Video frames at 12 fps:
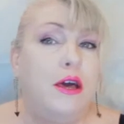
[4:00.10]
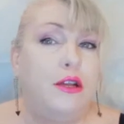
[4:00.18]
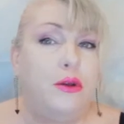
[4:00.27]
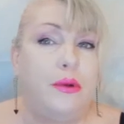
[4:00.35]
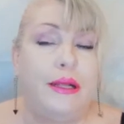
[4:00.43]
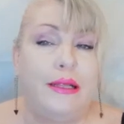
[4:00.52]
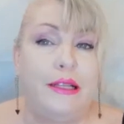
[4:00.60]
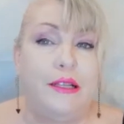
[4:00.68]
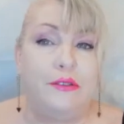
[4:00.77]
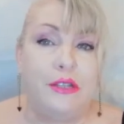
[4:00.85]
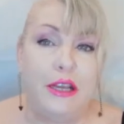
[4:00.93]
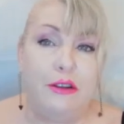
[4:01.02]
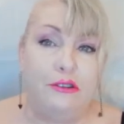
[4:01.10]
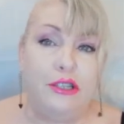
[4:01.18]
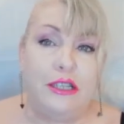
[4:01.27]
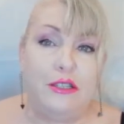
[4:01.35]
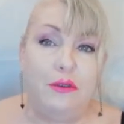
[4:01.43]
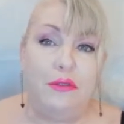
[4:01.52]
knowing that those
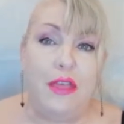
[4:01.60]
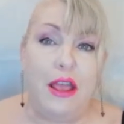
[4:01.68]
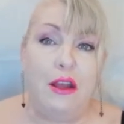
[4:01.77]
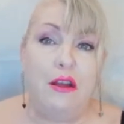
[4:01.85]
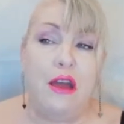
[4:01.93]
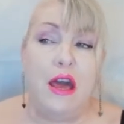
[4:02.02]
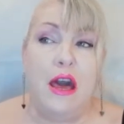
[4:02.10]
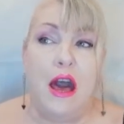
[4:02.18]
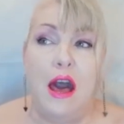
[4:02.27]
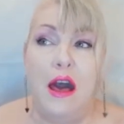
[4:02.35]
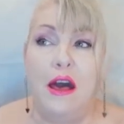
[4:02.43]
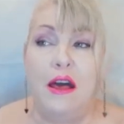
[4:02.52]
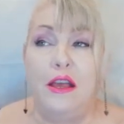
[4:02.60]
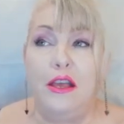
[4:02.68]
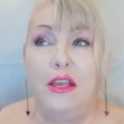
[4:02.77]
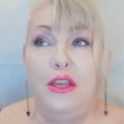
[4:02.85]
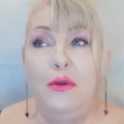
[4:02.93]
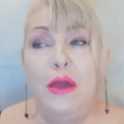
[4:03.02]
energies are there,
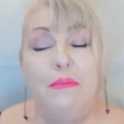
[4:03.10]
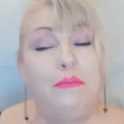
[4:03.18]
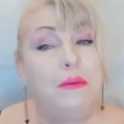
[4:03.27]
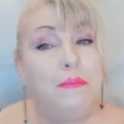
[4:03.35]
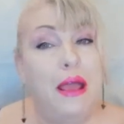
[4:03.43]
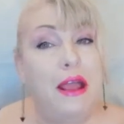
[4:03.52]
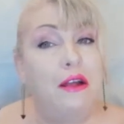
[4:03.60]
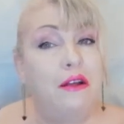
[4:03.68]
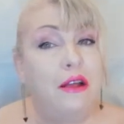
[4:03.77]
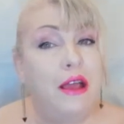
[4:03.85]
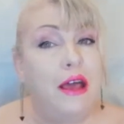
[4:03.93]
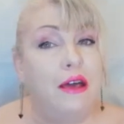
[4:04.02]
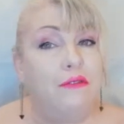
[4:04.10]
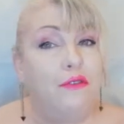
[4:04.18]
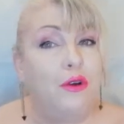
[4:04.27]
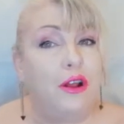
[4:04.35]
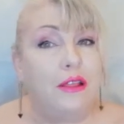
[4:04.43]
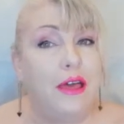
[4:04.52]
you can prepare
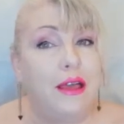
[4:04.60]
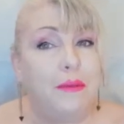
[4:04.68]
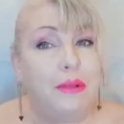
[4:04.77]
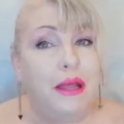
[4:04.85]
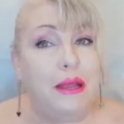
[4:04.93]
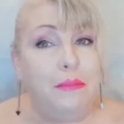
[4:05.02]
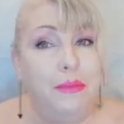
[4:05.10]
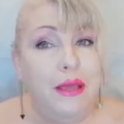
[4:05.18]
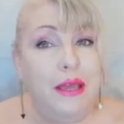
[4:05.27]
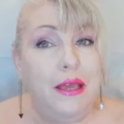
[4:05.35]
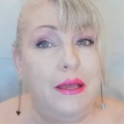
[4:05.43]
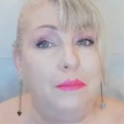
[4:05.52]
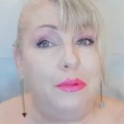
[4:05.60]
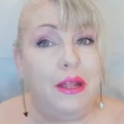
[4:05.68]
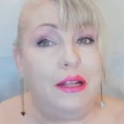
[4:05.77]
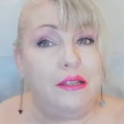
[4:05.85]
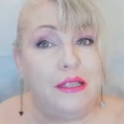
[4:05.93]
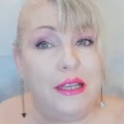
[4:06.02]
for like plan B and
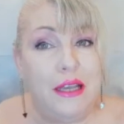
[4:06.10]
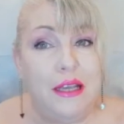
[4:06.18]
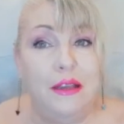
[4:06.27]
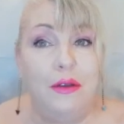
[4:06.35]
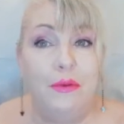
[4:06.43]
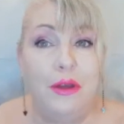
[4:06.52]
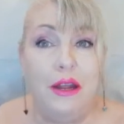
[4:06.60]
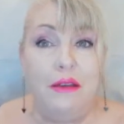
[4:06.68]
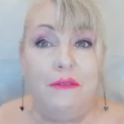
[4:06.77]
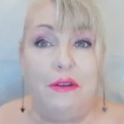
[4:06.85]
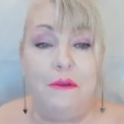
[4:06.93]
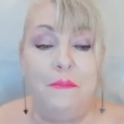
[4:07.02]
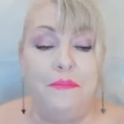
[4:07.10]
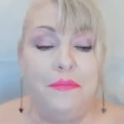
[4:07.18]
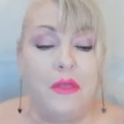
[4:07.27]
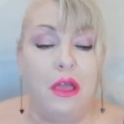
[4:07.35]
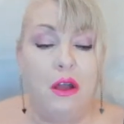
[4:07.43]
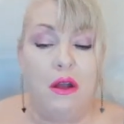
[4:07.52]
plan C, whatever.
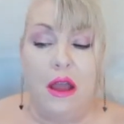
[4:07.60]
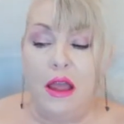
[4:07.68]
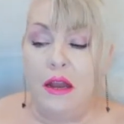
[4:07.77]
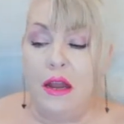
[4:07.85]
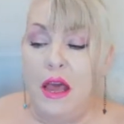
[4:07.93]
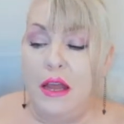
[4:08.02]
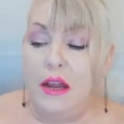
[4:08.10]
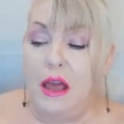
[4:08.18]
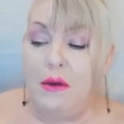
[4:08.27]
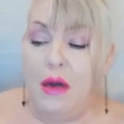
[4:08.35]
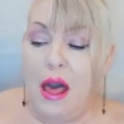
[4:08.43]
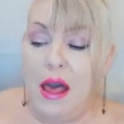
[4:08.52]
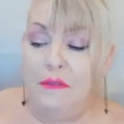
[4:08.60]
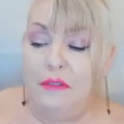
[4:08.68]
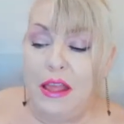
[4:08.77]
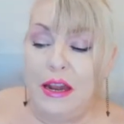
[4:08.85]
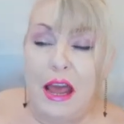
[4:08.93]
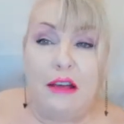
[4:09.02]
All right, now I've
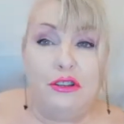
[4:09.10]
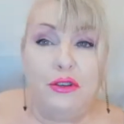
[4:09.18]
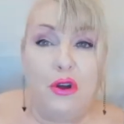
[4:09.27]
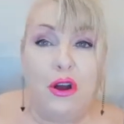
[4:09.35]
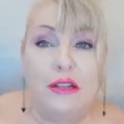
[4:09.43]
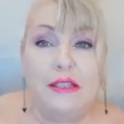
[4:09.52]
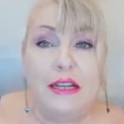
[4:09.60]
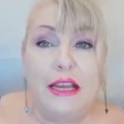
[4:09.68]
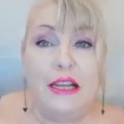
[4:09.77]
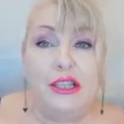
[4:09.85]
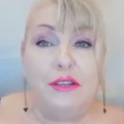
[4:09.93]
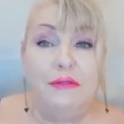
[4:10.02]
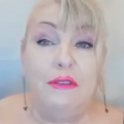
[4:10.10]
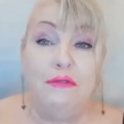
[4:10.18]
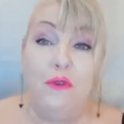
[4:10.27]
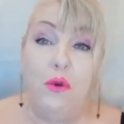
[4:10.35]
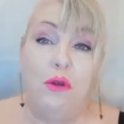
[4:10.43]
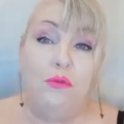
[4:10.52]
laid out two cards in each of the
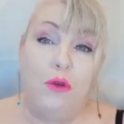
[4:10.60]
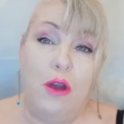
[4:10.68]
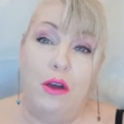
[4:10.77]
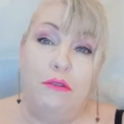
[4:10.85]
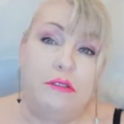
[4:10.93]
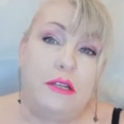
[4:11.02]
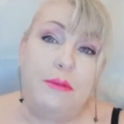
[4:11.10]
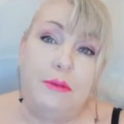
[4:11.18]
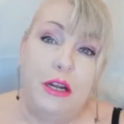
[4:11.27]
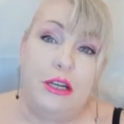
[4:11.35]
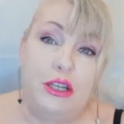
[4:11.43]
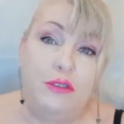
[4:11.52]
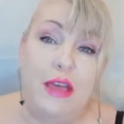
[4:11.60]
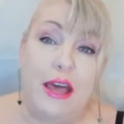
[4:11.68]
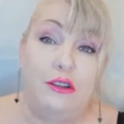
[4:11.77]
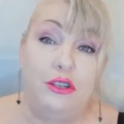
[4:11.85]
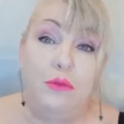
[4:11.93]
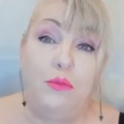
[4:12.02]
four rows, and I'm going to do
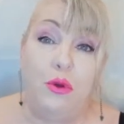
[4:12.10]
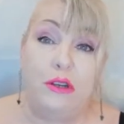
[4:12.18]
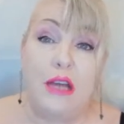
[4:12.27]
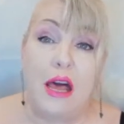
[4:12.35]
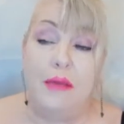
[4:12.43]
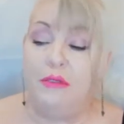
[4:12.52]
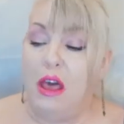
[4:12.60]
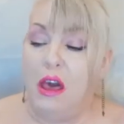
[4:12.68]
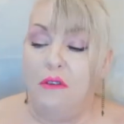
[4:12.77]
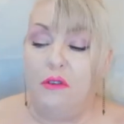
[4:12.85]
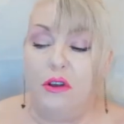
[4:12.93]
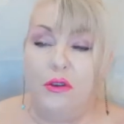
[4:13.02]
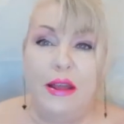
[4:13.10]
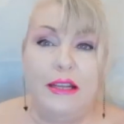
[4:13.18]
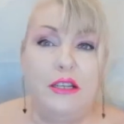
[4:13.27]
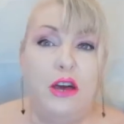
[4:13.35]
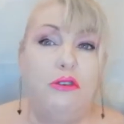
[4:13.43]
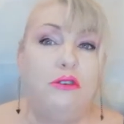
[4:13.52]
that two more times for a
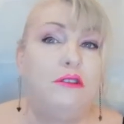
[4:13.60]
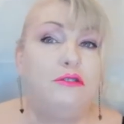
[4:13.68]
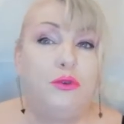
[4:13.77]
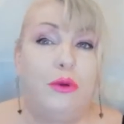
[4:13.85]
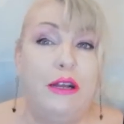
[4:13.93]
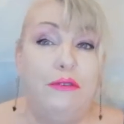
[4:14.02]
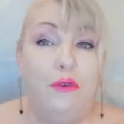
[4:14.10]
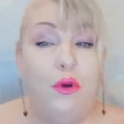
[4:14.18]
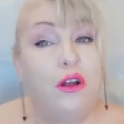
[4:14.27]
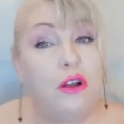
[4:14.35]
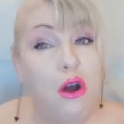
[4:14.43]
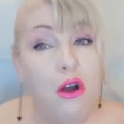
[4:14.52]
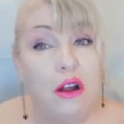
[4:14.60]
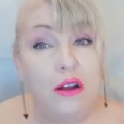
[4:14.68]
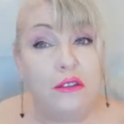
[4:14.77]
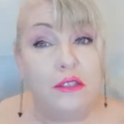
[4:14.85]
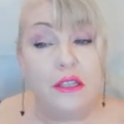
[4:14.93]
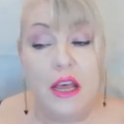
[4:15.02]
grand total of 24 cards.